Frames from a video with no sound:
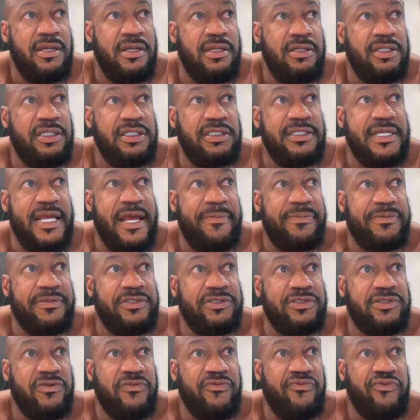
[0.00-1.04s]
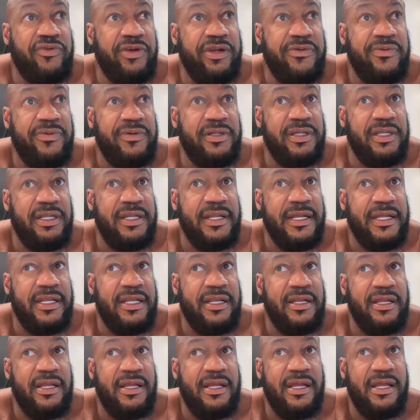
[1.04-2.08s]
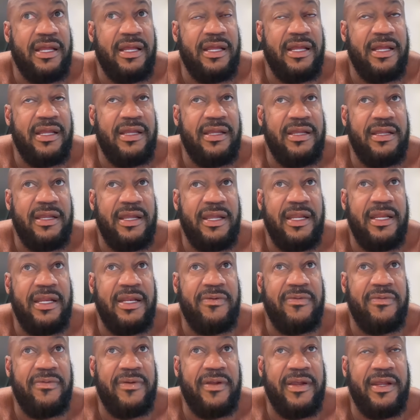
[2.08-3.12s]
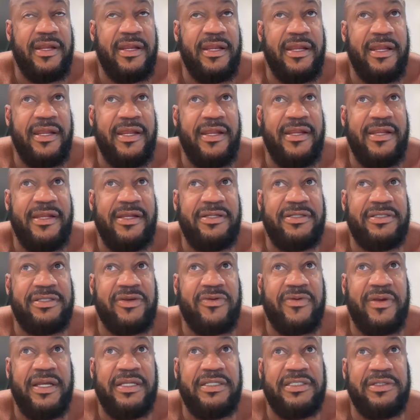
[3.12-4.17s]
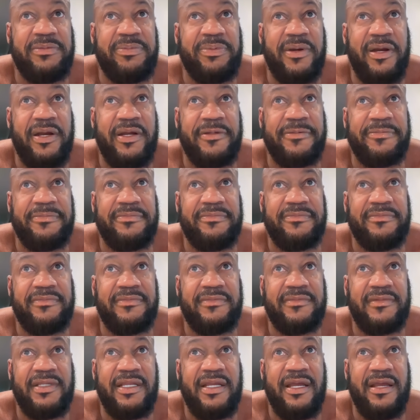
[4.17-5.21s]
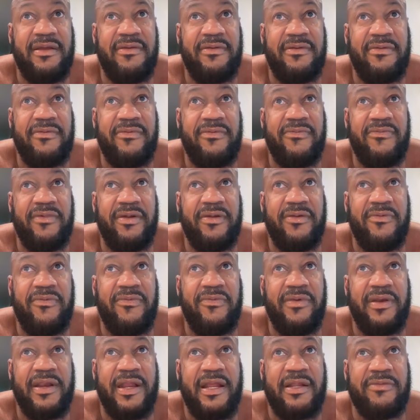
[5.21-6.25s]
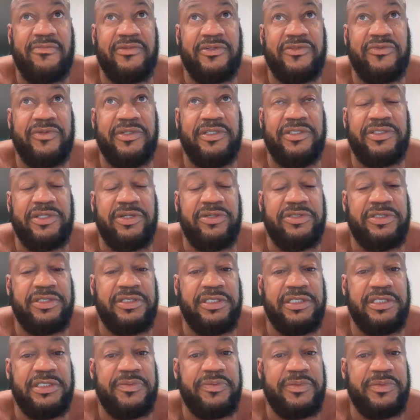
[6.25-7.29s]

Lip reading: this happens so frequently that, and here's the crazy part. When I was researching this